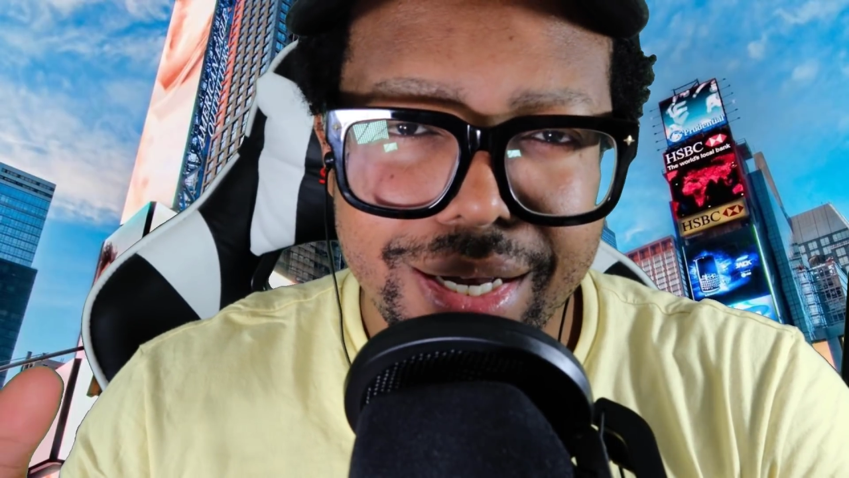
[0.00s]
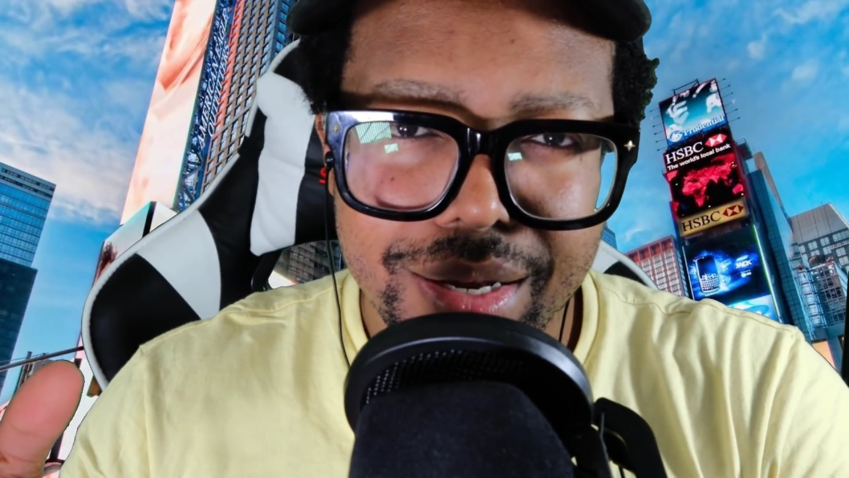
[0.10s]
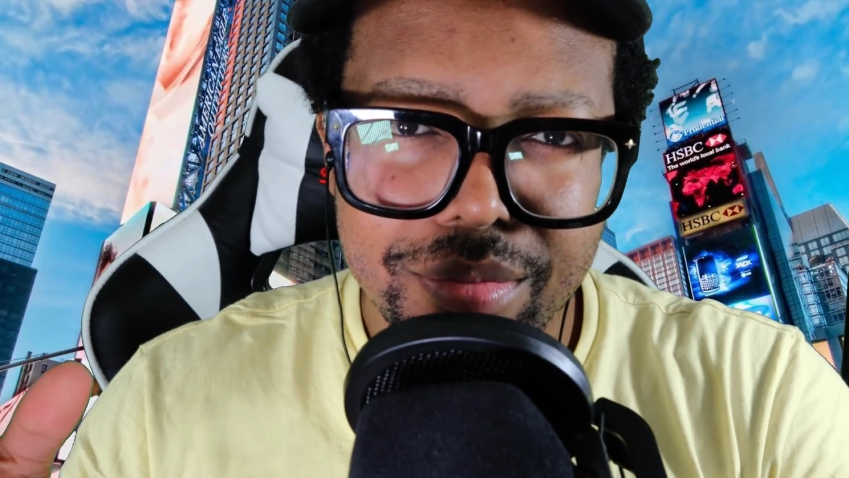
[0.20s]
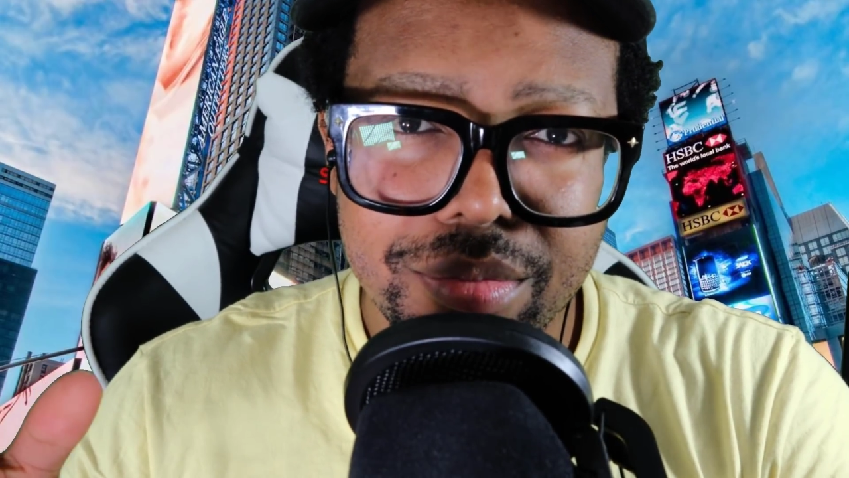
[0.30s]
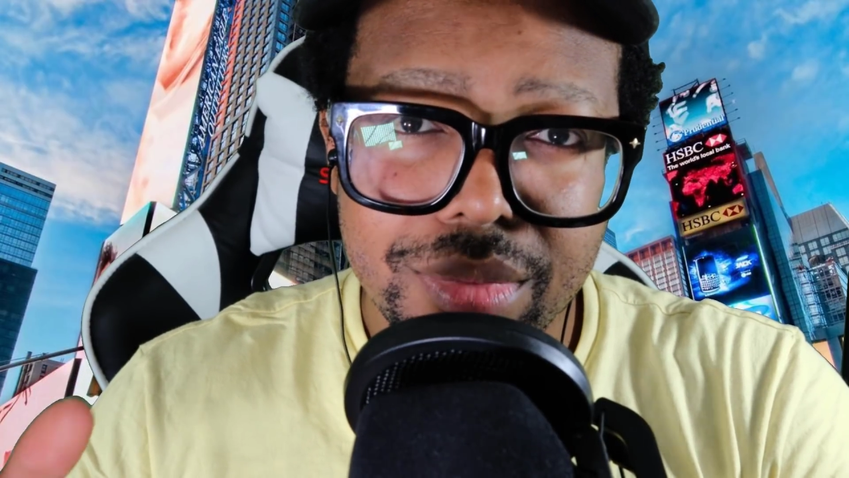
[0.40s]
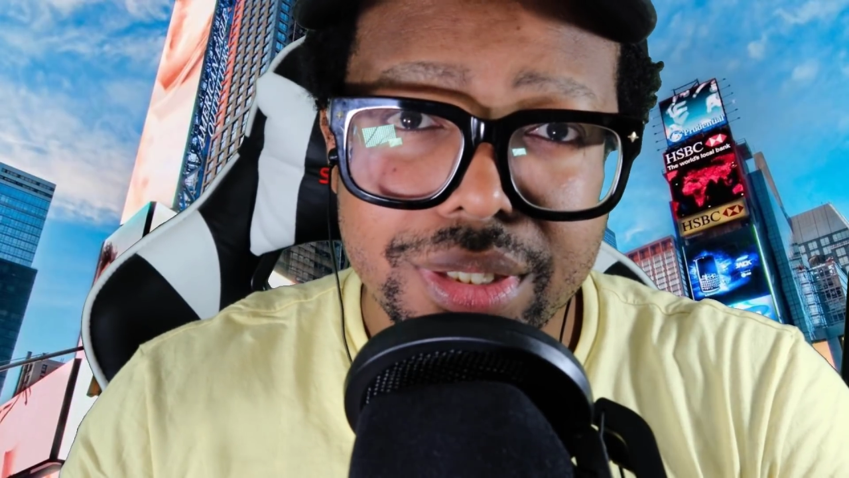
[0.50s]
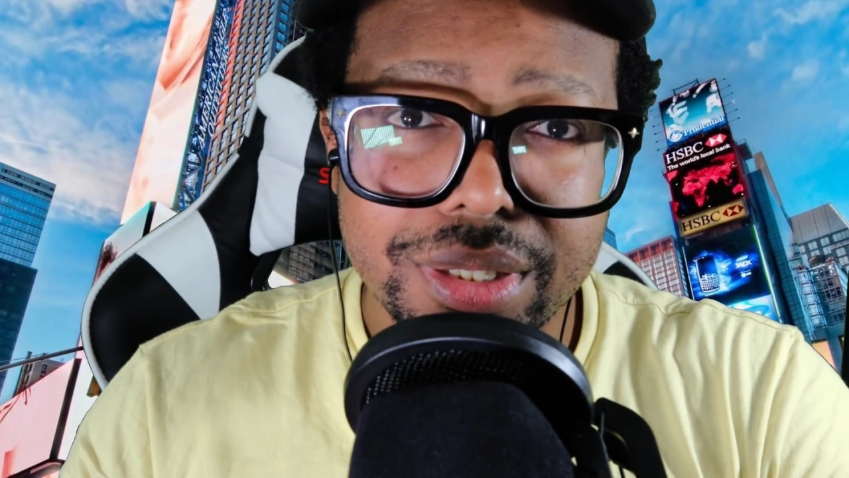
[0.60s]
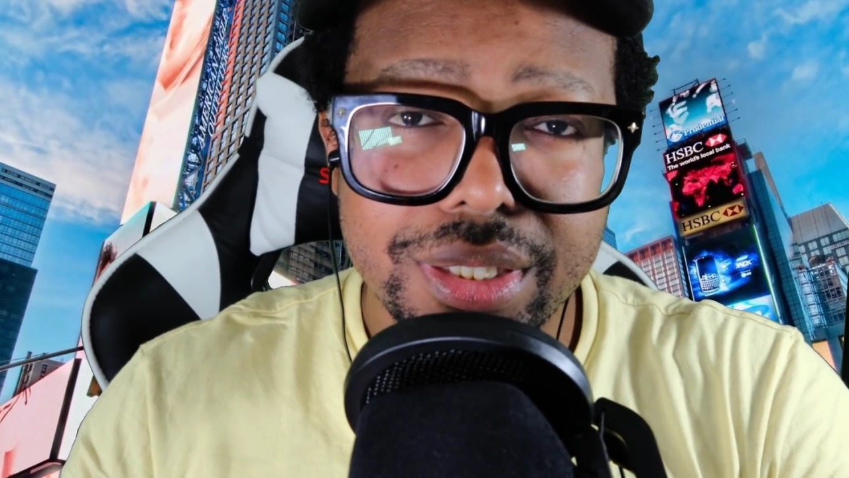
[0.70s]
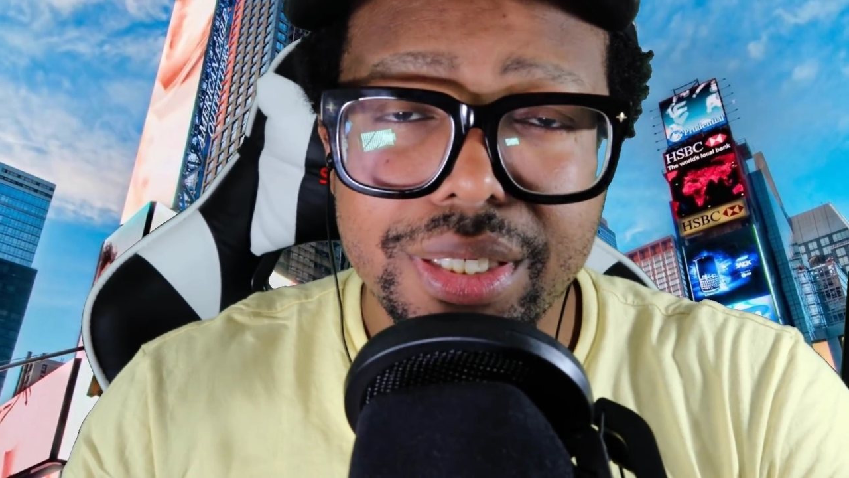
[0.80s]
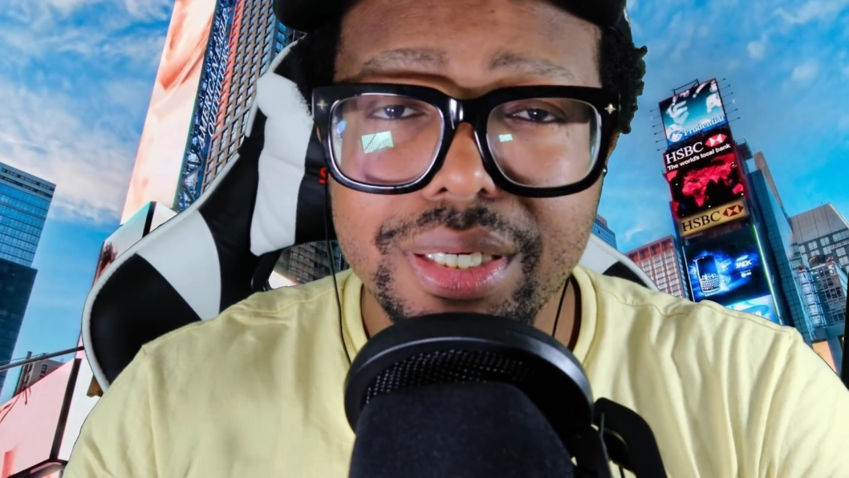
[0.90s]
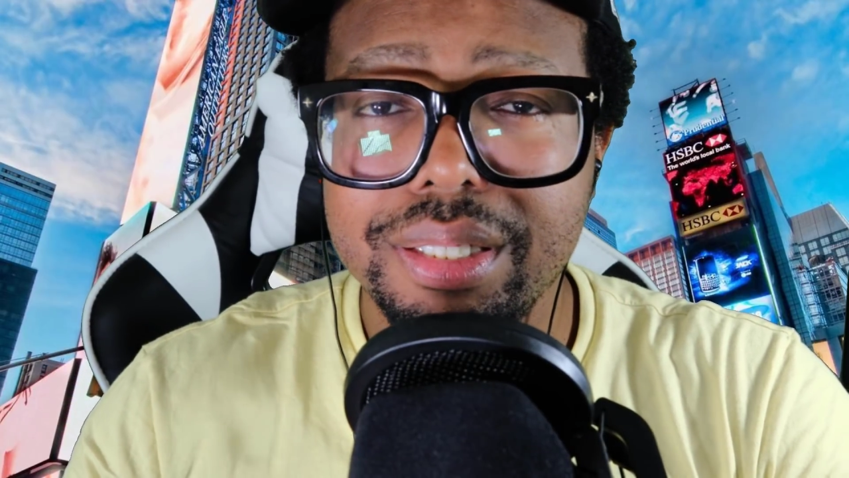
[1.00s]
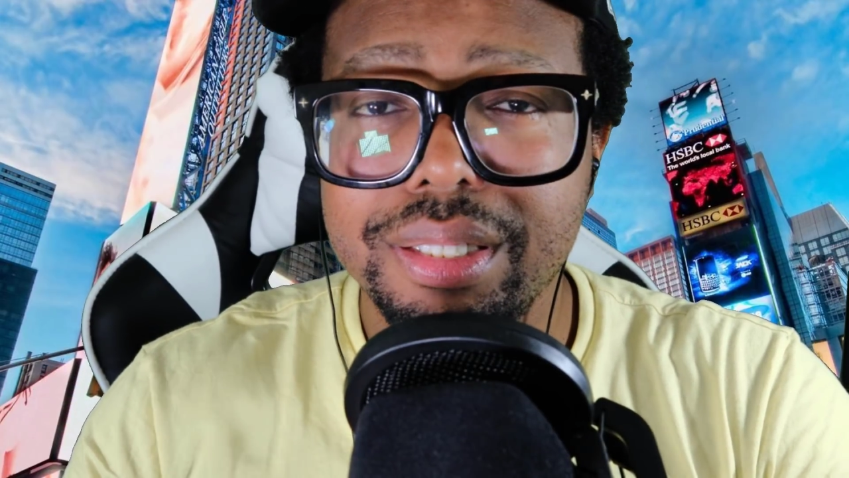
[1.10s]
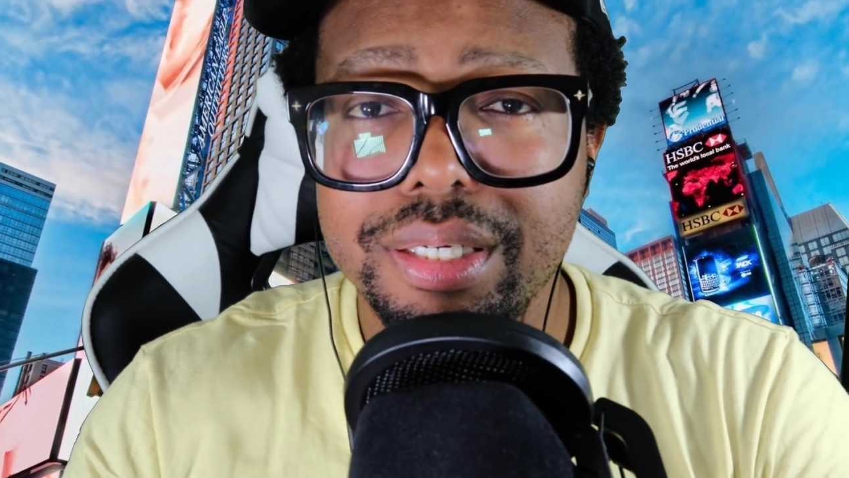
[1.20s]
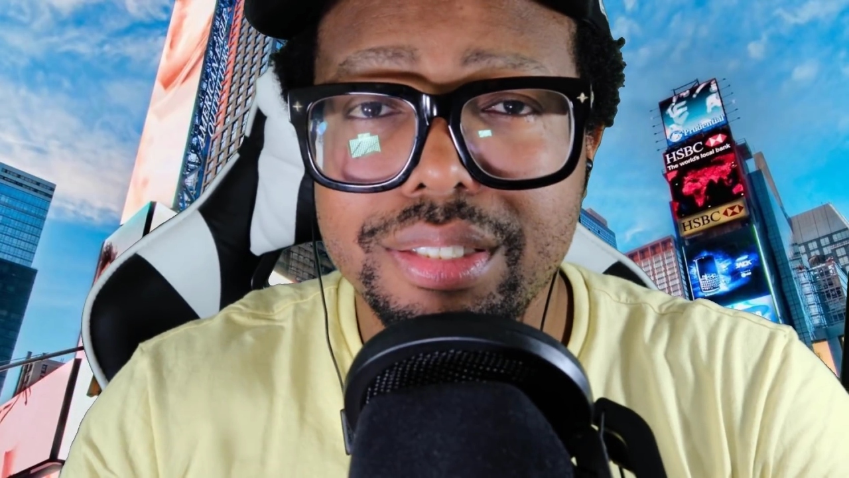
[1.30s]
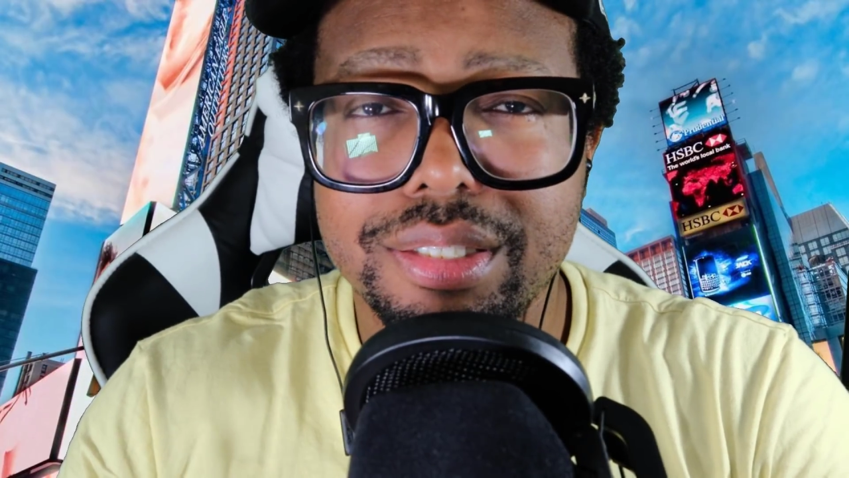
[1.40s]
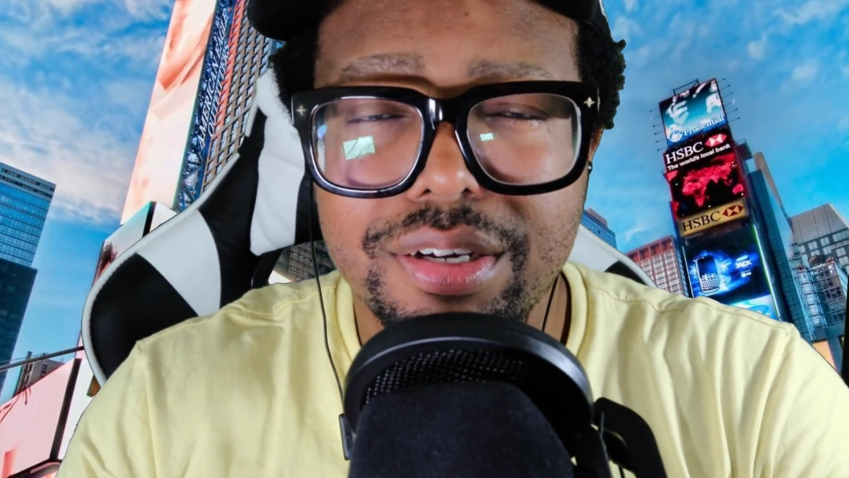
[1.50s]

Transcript: I am Monty, and this